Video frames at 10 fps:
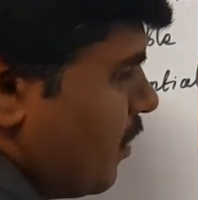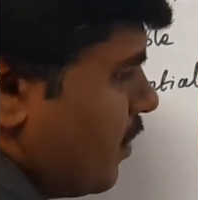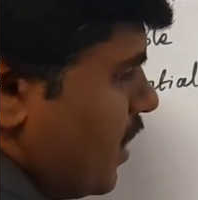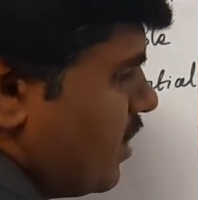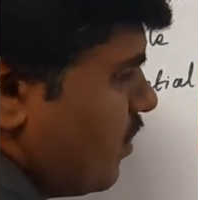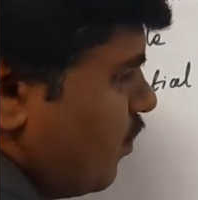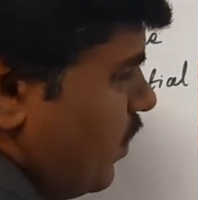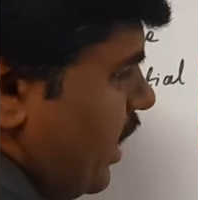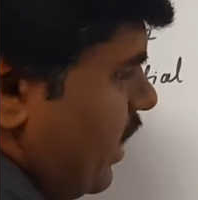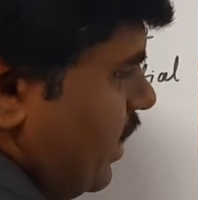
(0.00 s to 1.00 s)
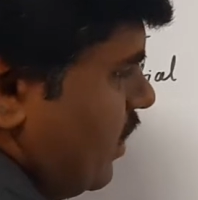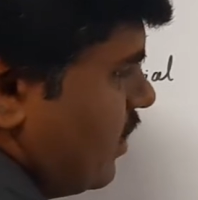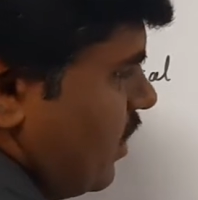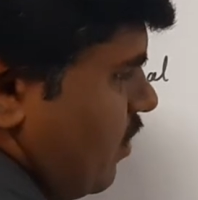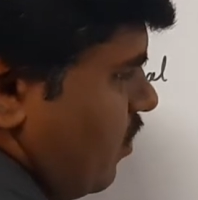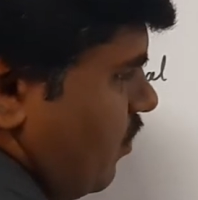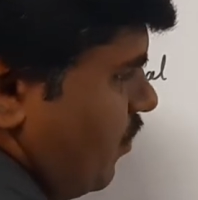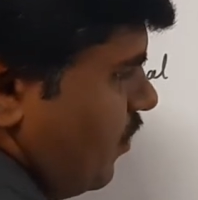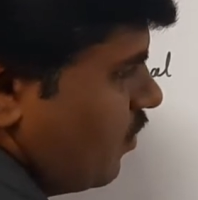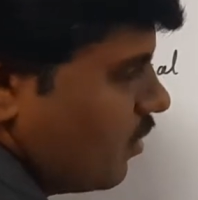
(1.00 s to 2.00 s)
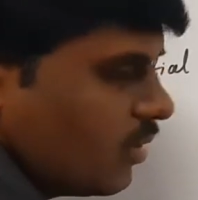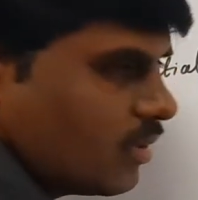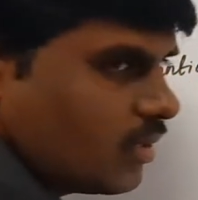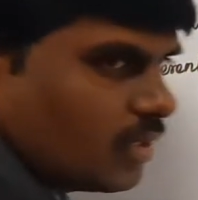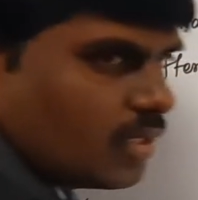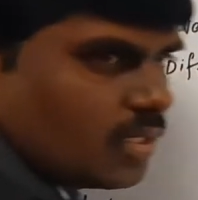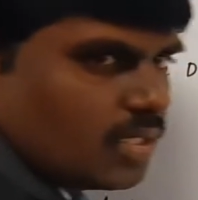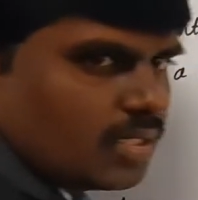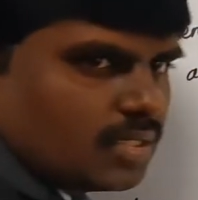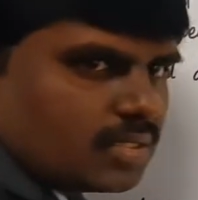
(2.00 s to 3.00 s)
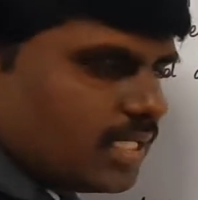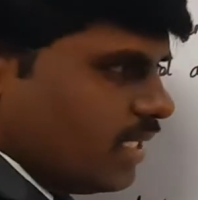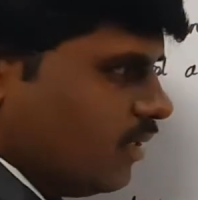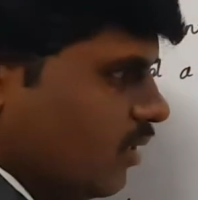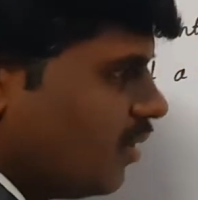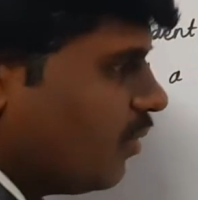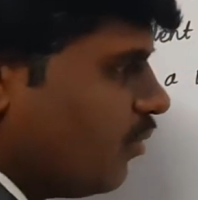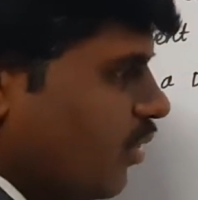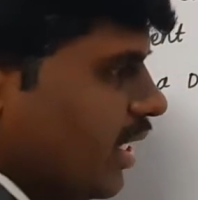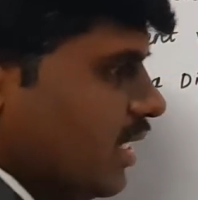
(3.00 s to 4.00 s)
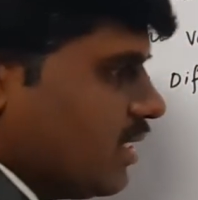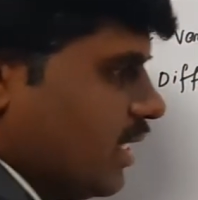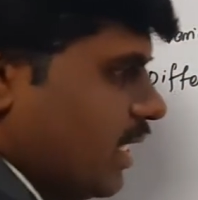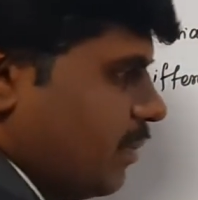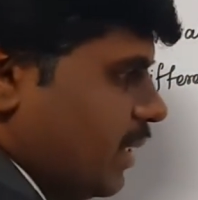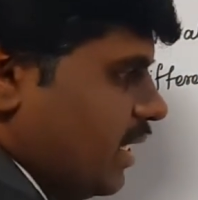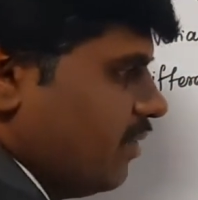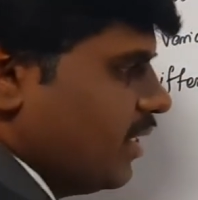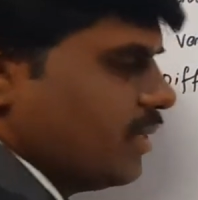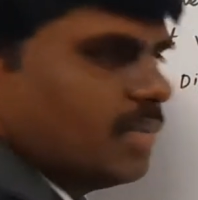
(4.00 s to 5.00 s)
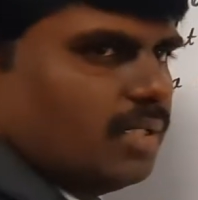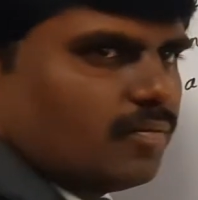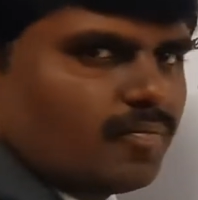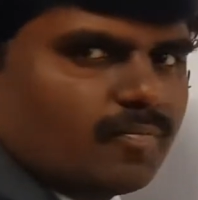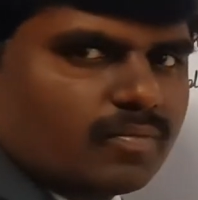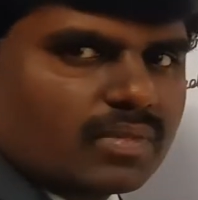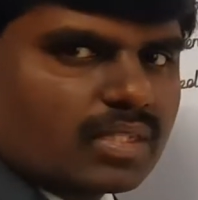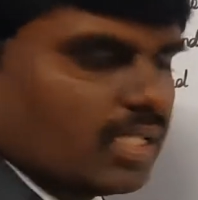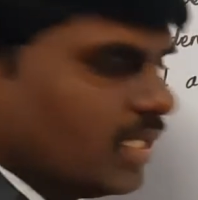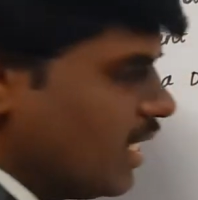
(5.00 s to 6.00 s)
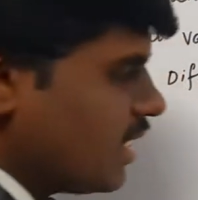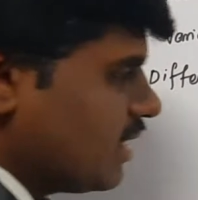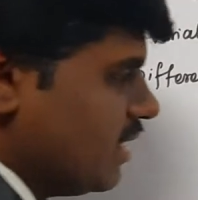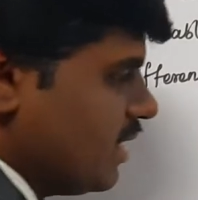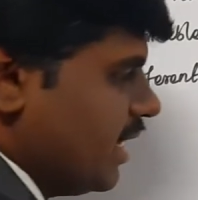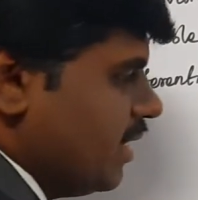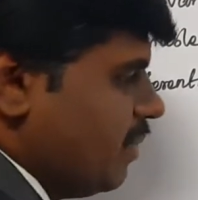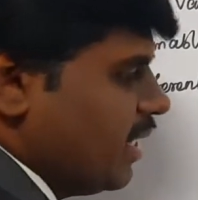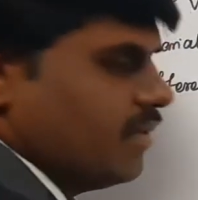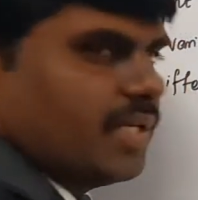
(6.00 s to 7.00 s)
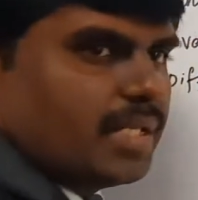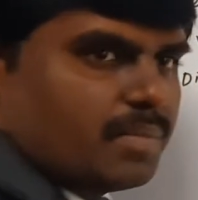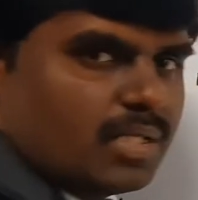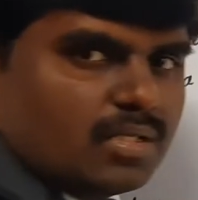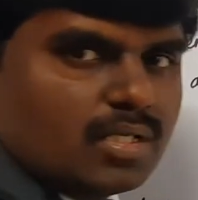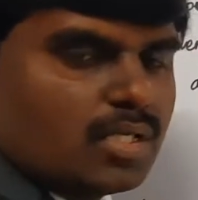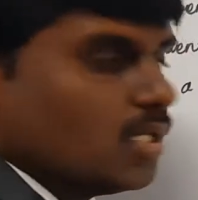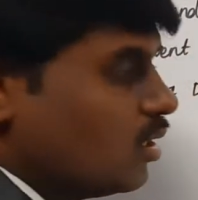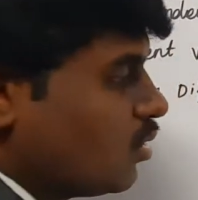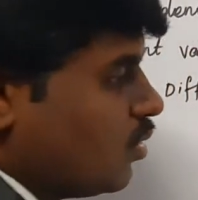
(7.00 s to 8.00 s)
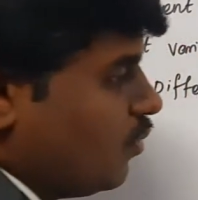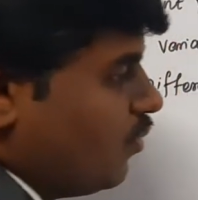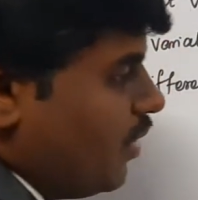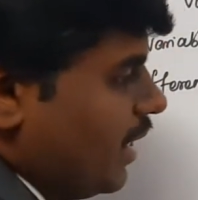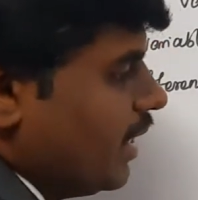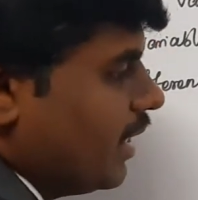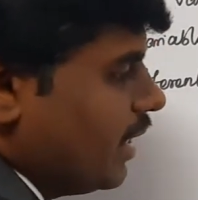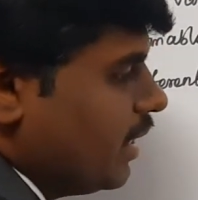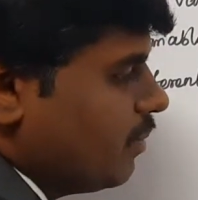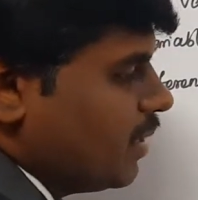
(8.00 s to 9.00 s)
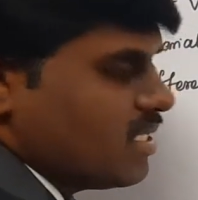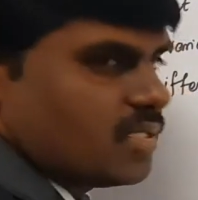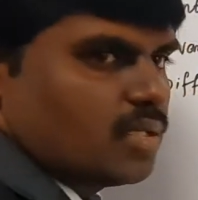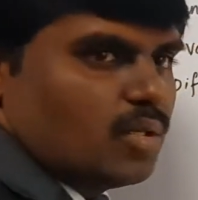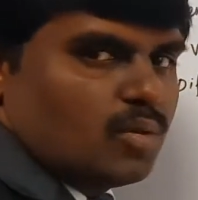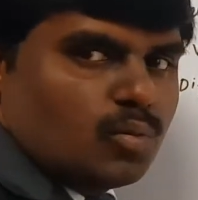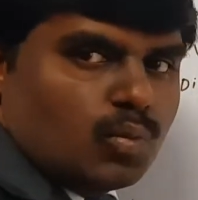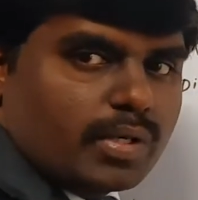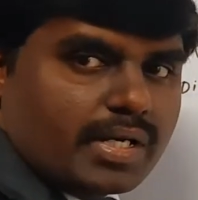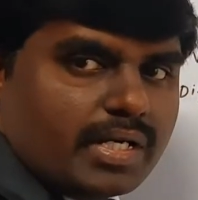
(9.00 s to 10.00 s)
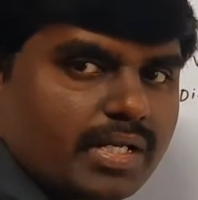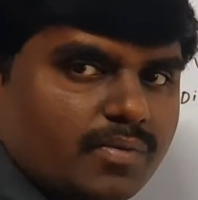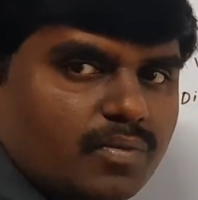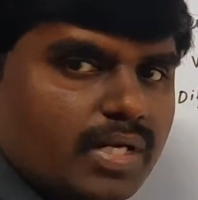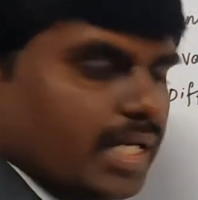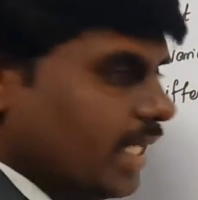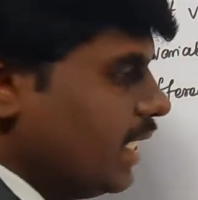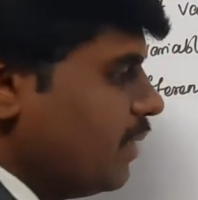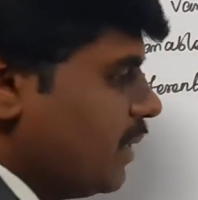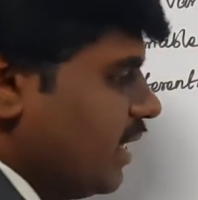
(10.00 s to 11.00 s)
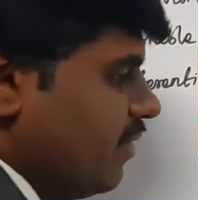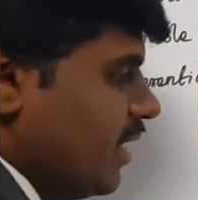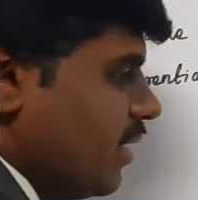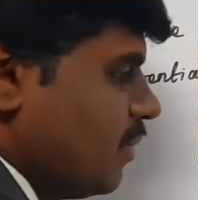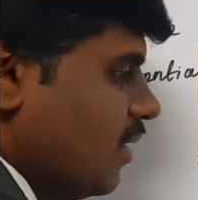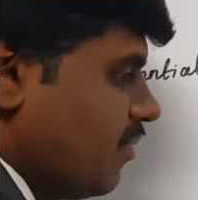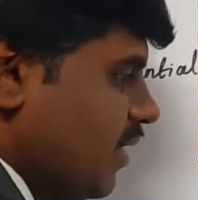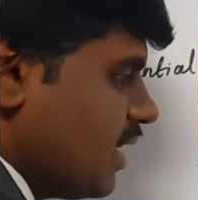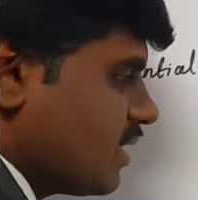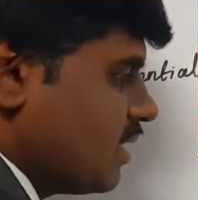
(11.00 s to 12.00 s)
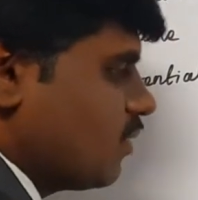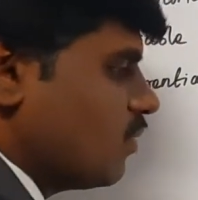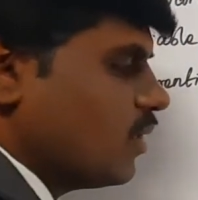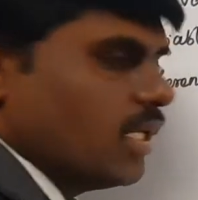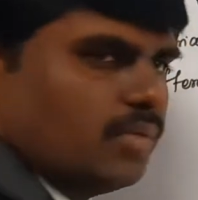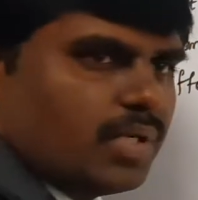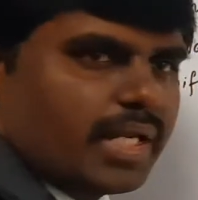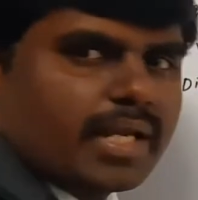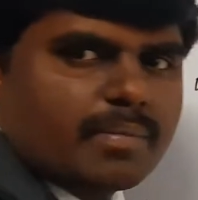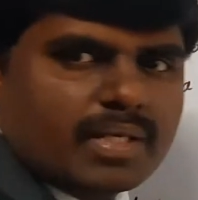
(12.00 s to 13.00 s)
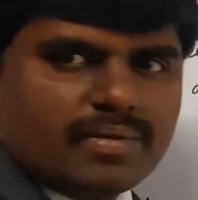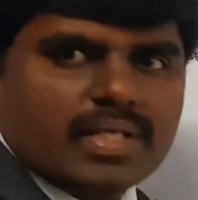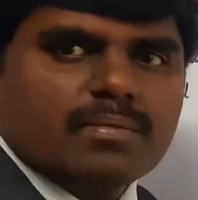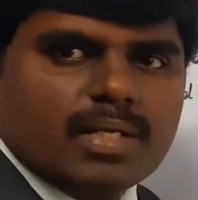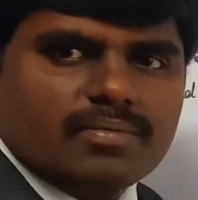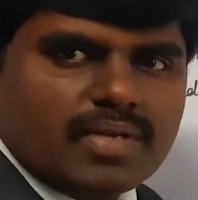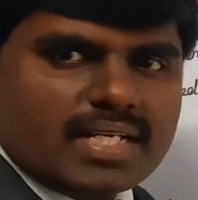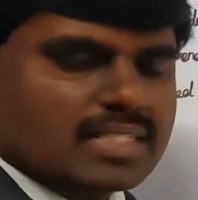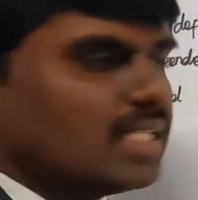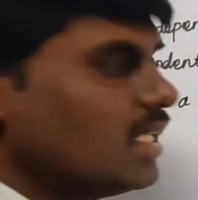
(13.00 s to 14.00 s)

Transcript: plus y is equal to 4. That's clear? Y is a dependent variable, x is a independent variable. So y depends only one independent variable of x, only one independent variable of x.